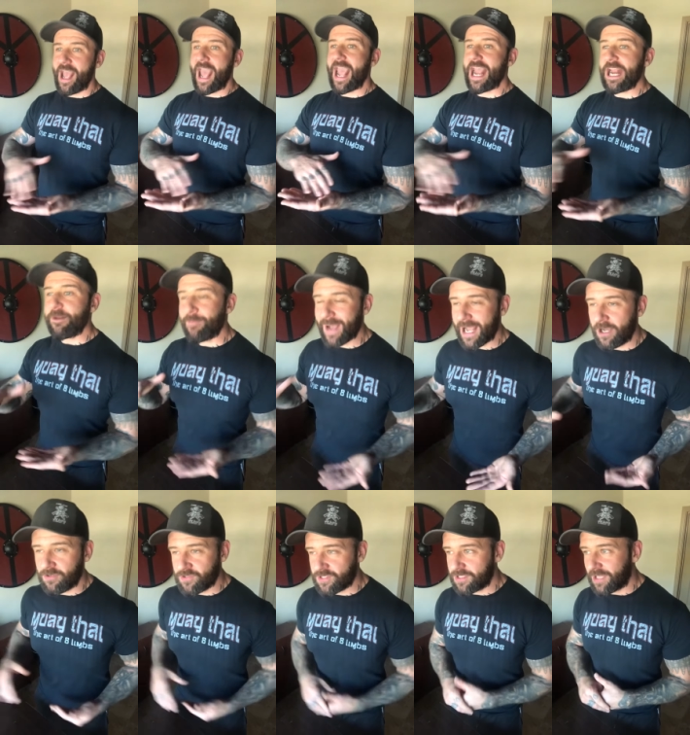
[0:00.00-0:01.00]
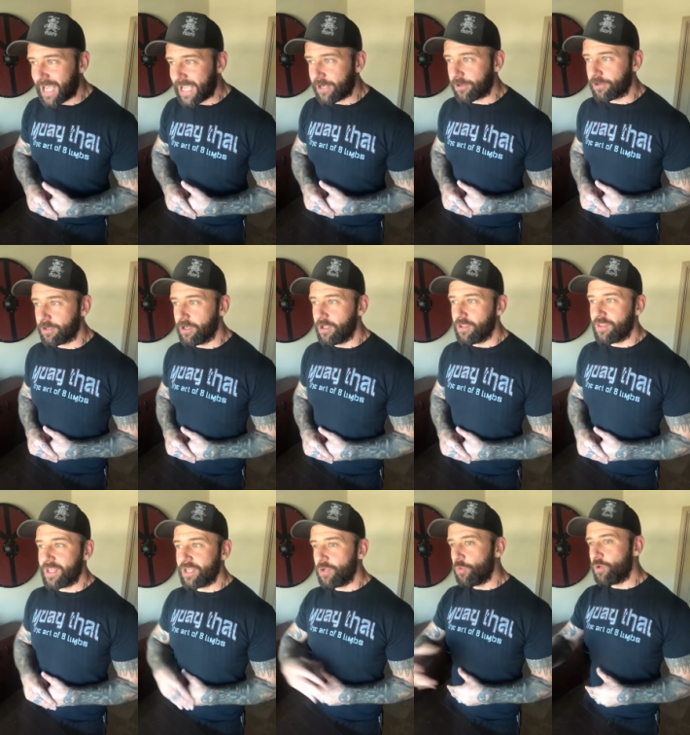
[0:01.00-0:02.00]
eight pounds lighter
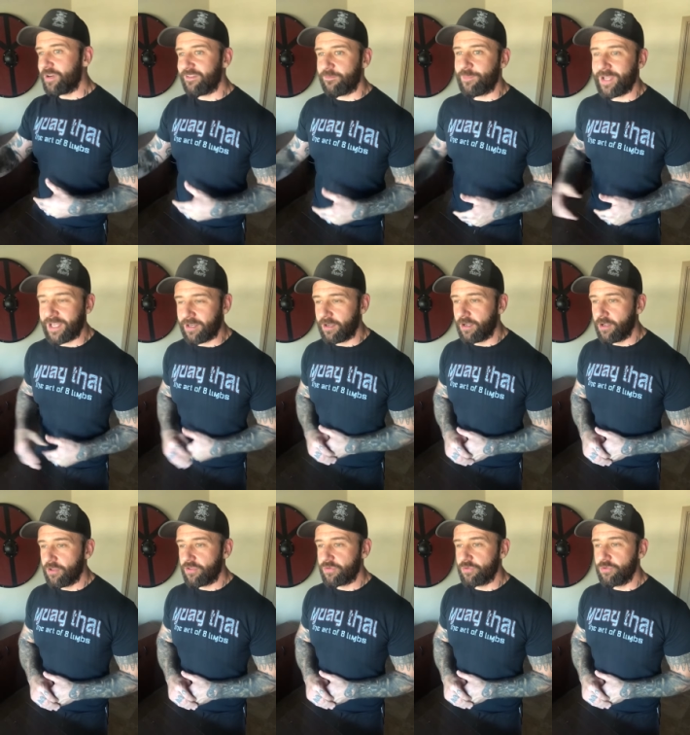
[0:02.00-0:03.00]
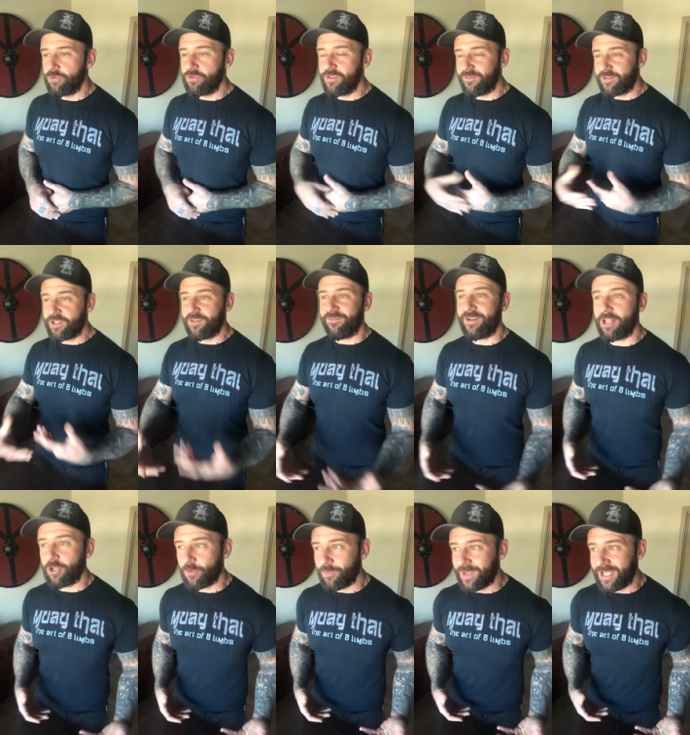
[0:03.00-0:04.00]
than you would have been through the
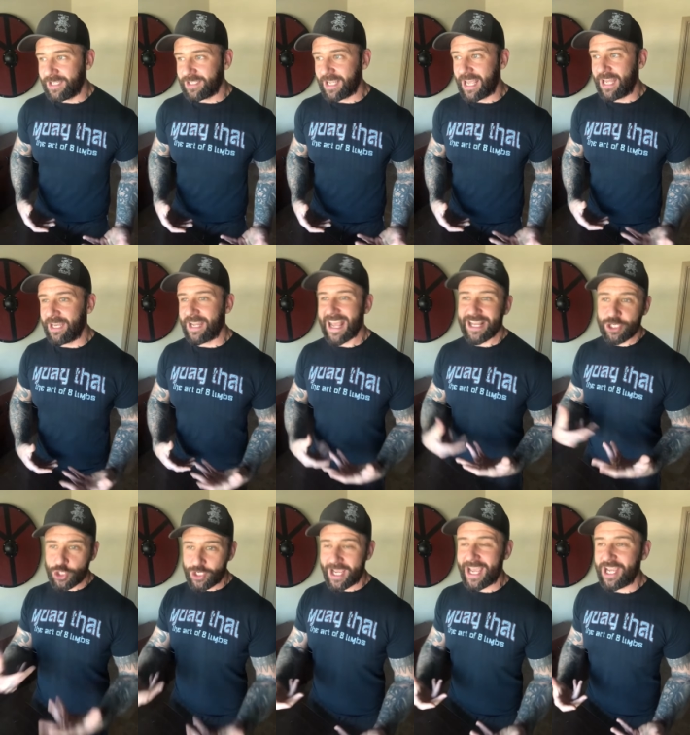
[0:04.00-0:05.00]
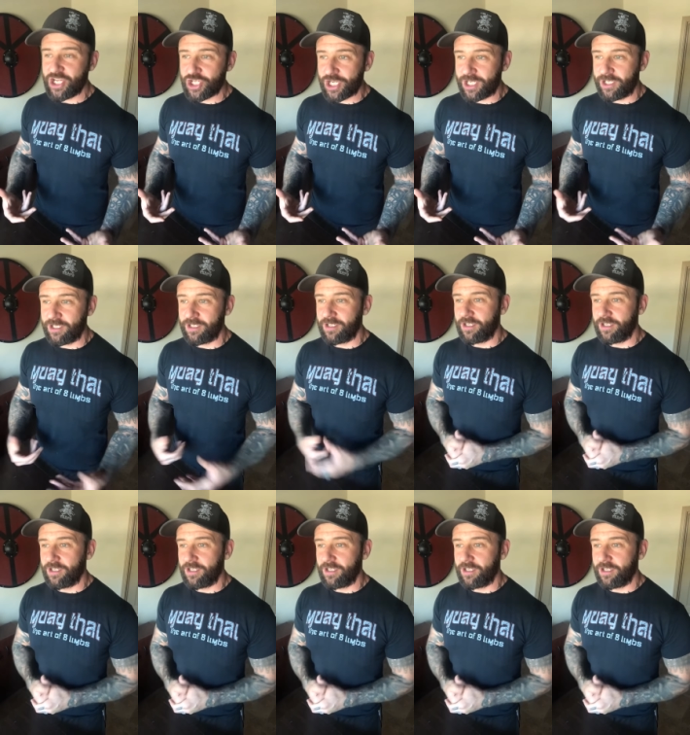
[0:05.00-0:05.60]
development and education